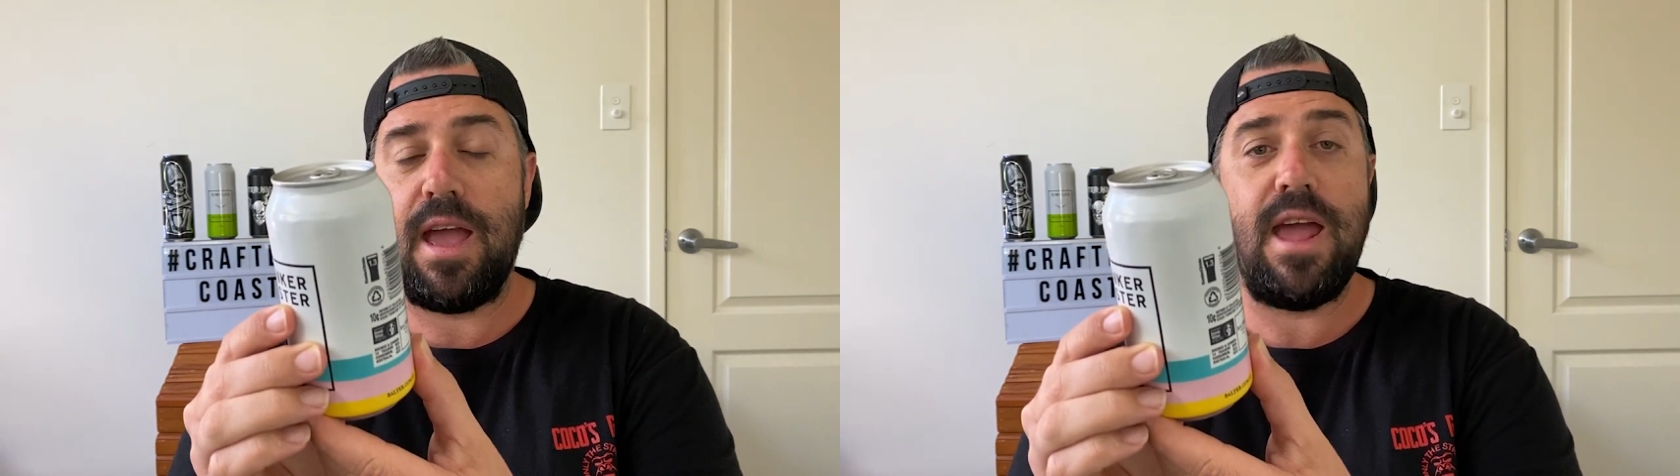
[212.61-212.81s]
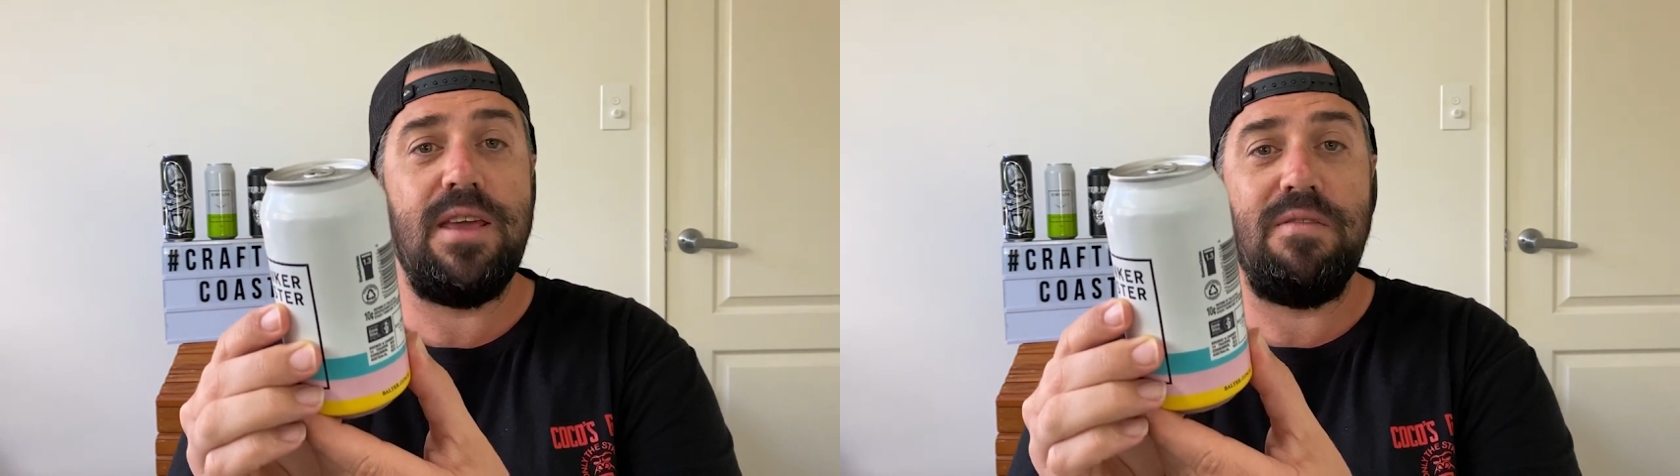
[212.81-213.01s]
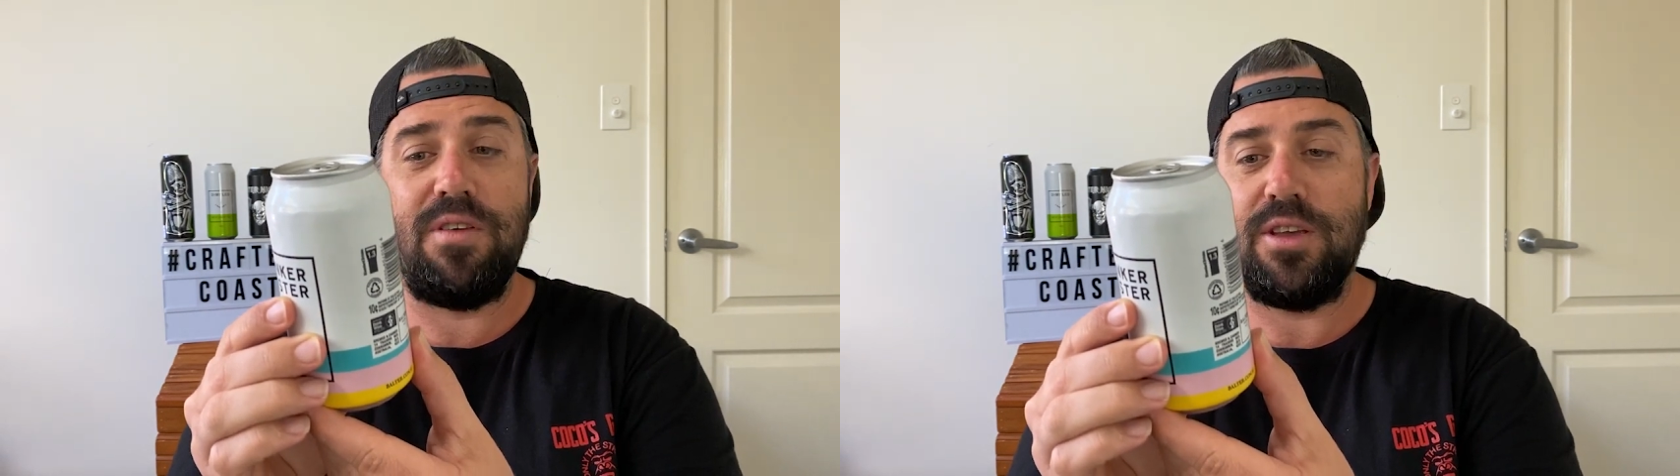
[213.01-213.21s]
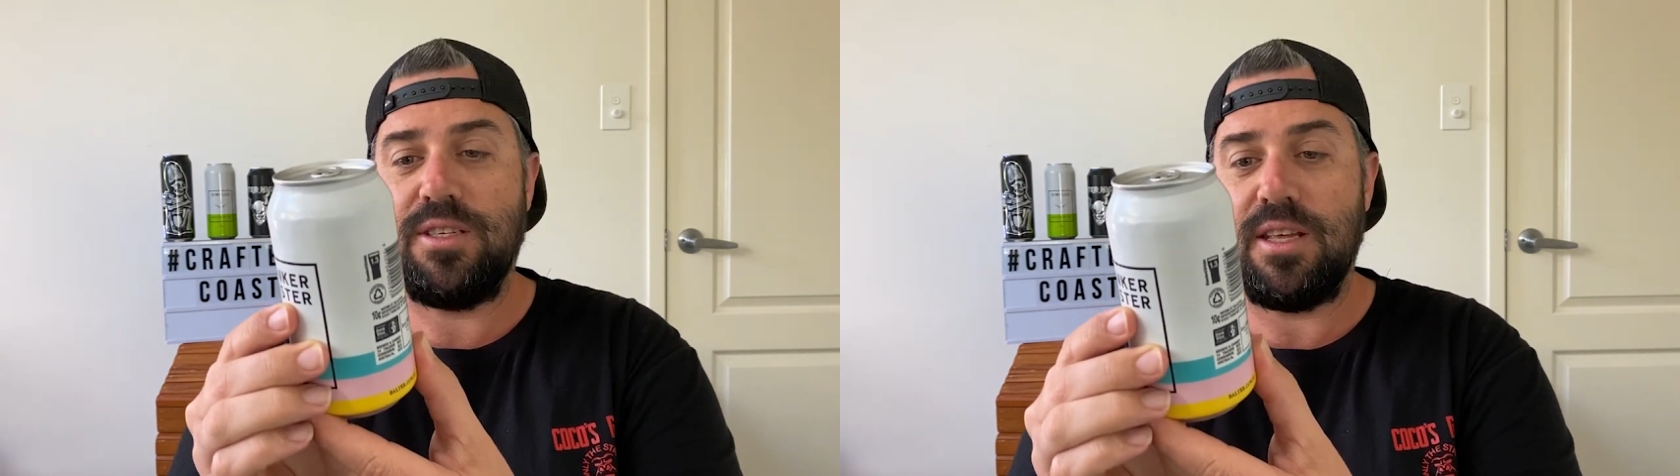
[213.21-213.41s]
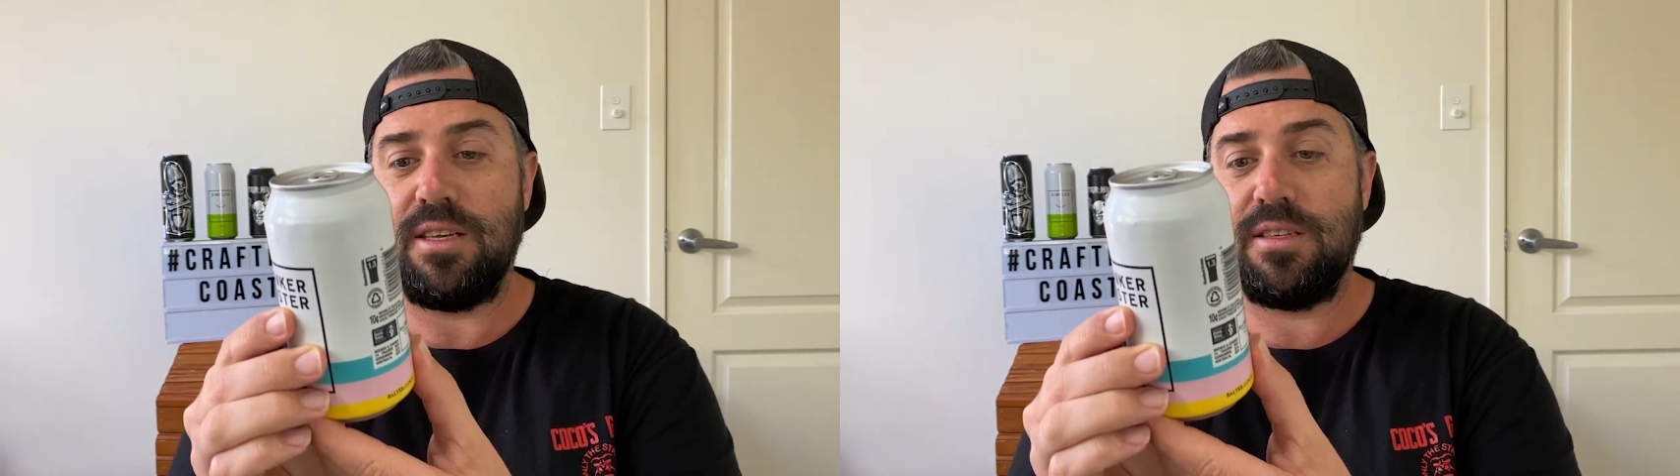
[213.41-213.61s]
any of those
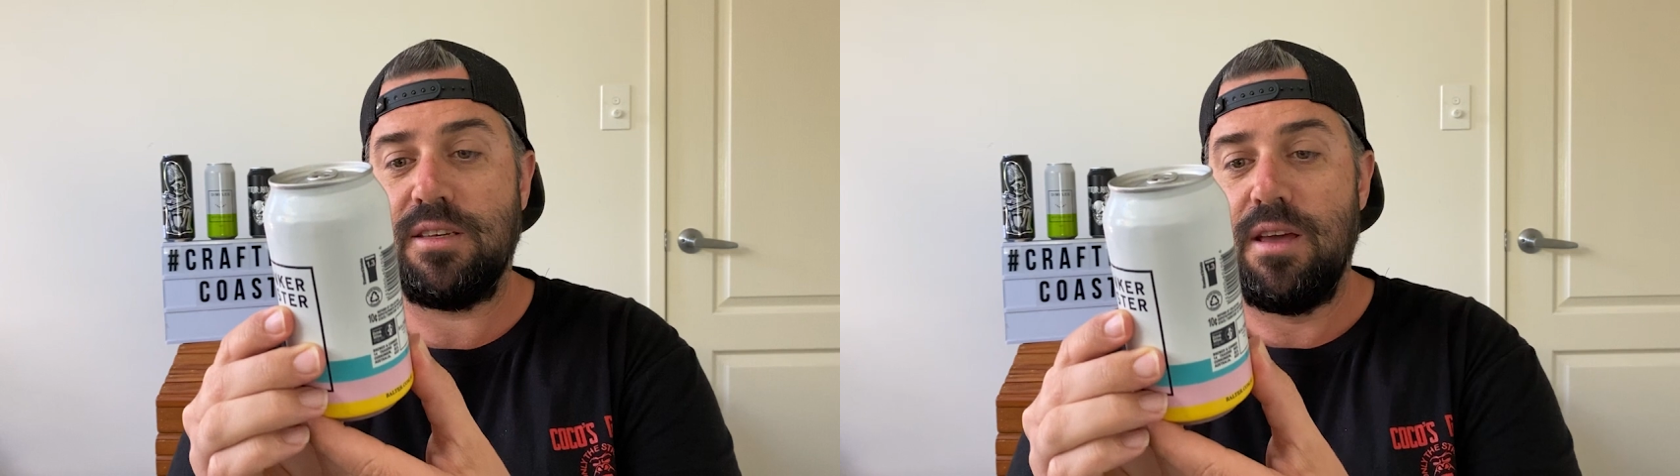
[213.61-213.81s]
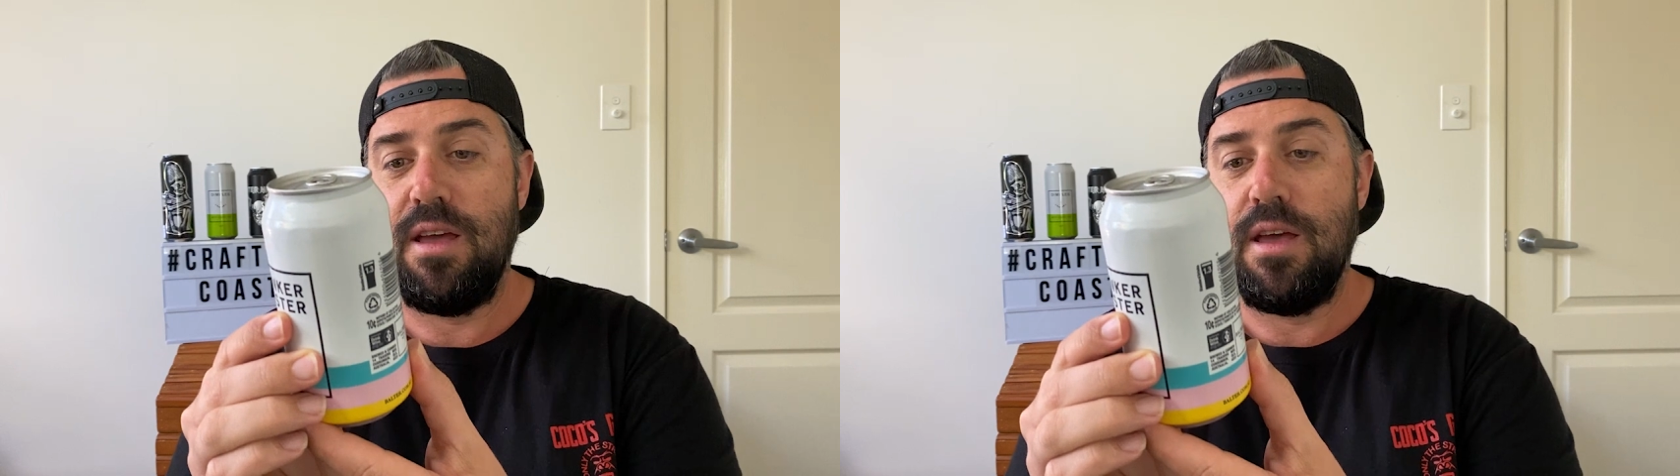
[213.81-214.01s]
things.